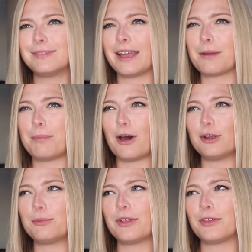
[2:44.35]
like a
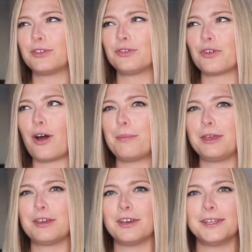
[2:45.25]
bottle with a straw
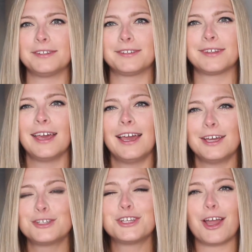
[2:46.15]
because
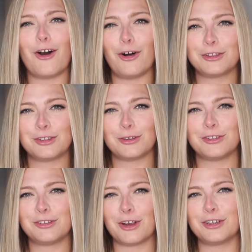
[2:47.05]
she also
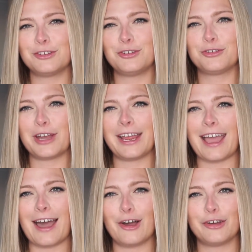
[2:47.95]
started to drink
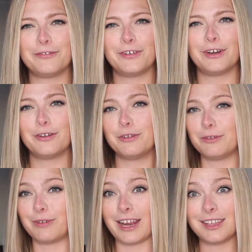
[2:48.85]
out of a
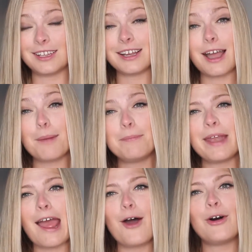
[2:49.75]
regular cup
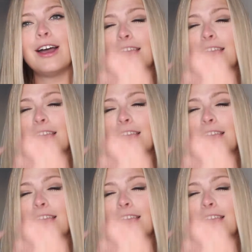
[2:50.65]
now